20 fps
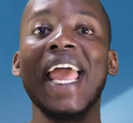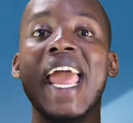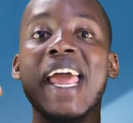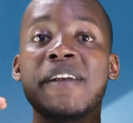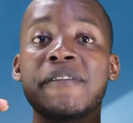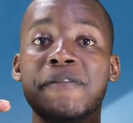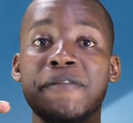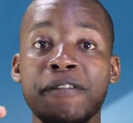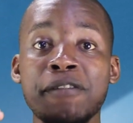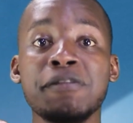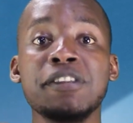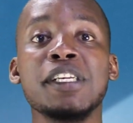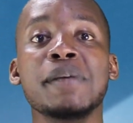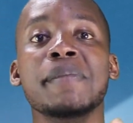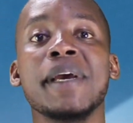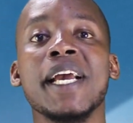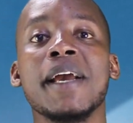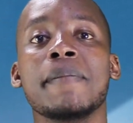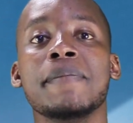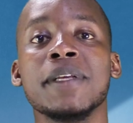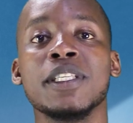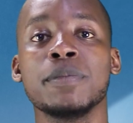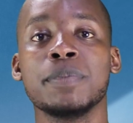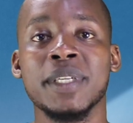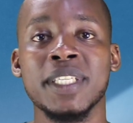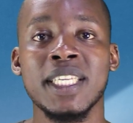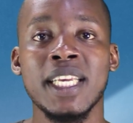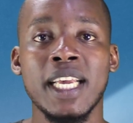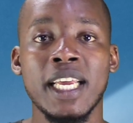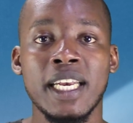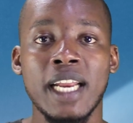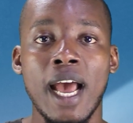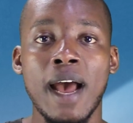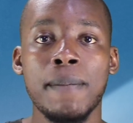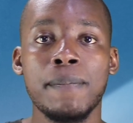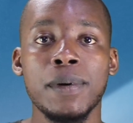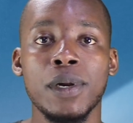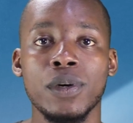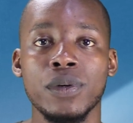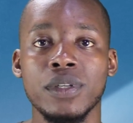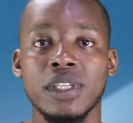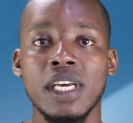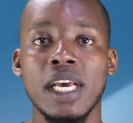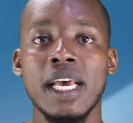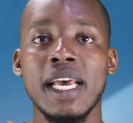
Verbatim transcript: and 50 megabits per second upload.